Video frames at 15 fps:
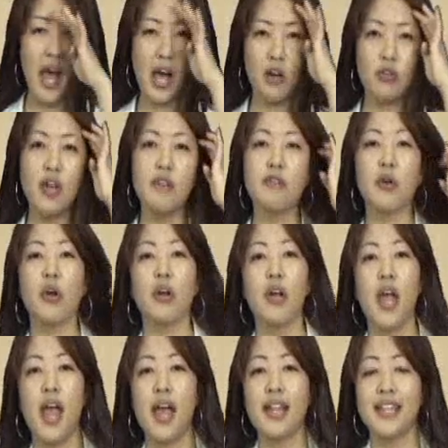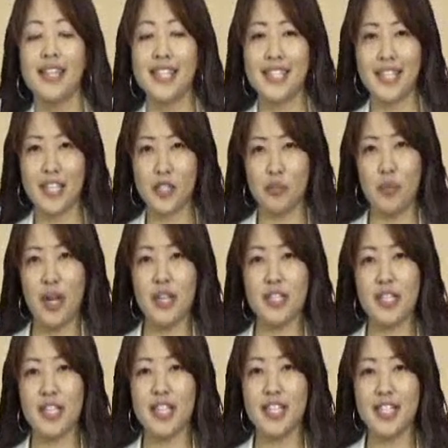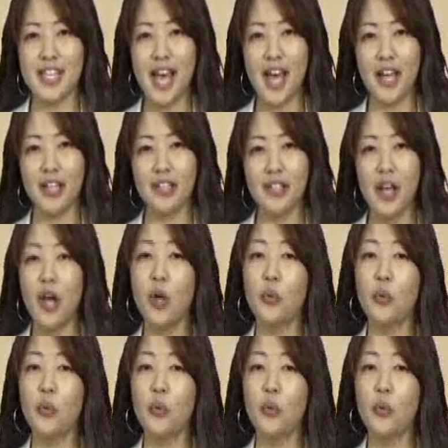However, this expression can tell,